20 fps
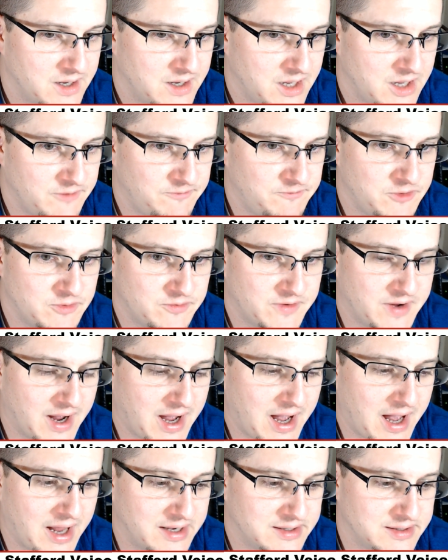If you've
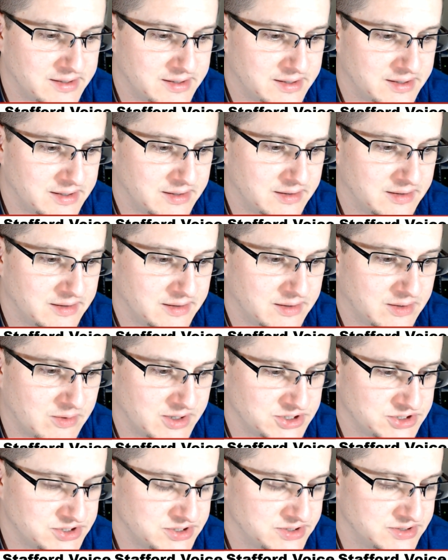got
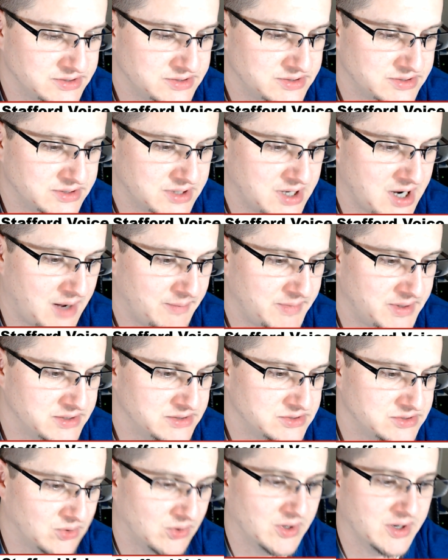questions,
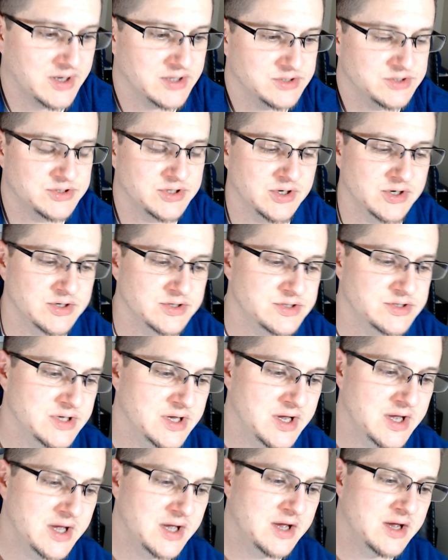comments, or concerns,
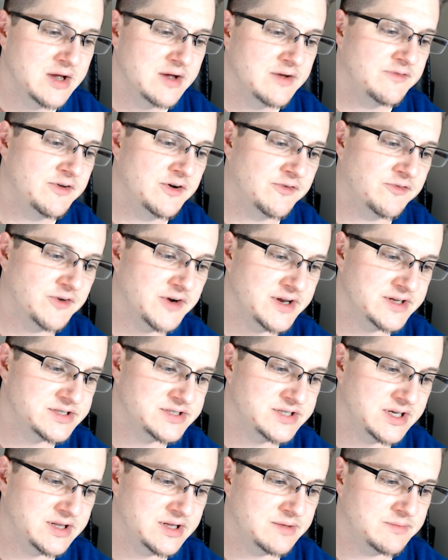feel free to
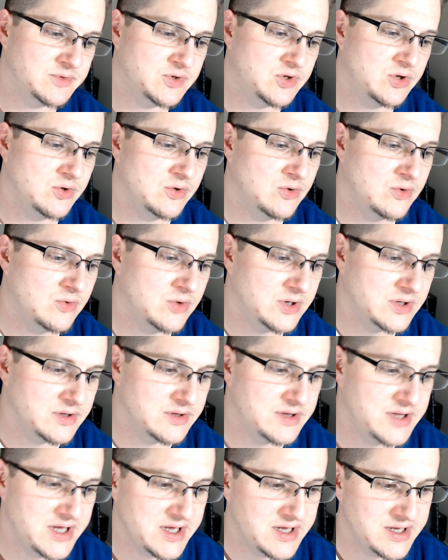send them to
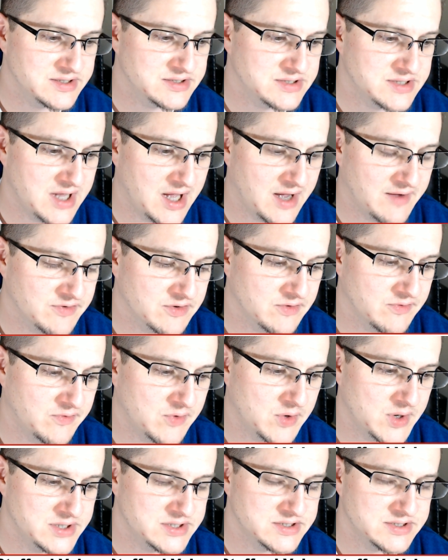the Stafford
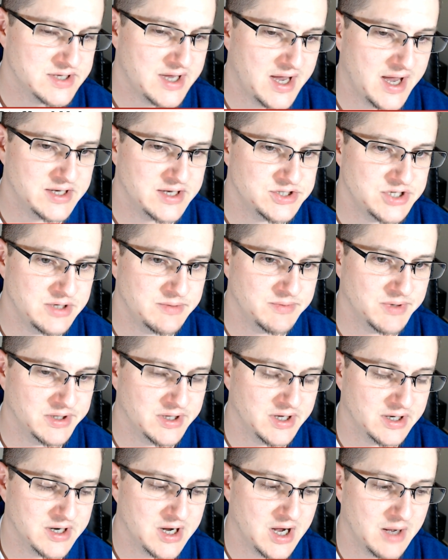Voice at
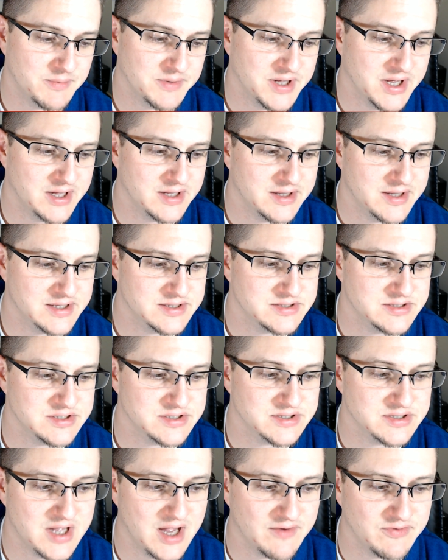gmail.com. Again, that's
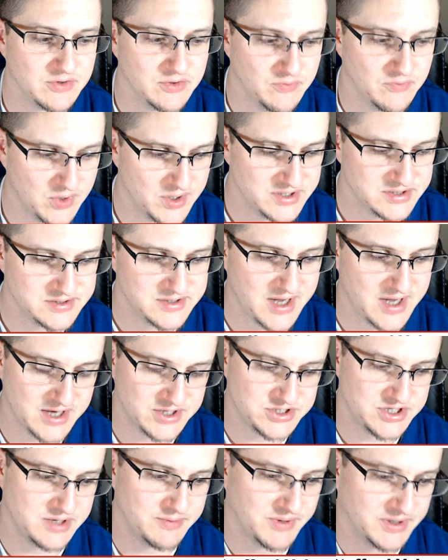the Stafford Voice
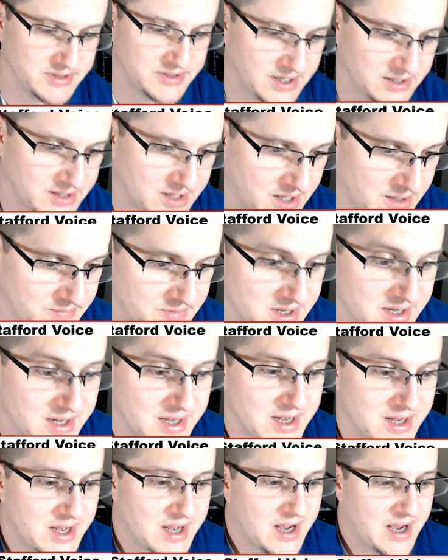at gmail.com.
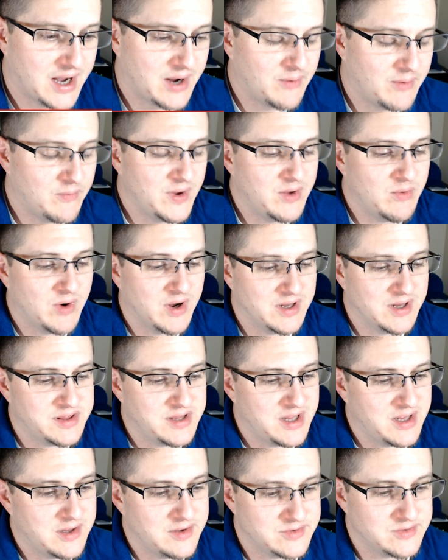We want to
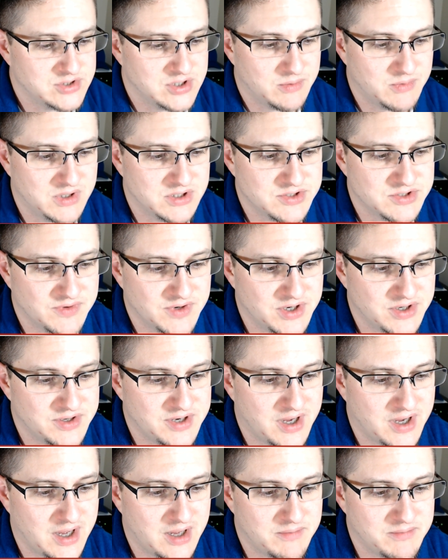thank you so much for your
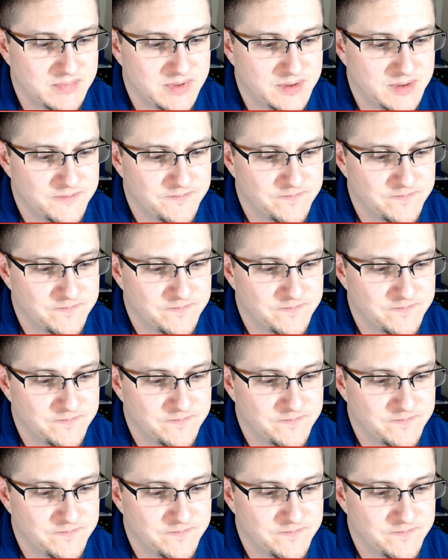time.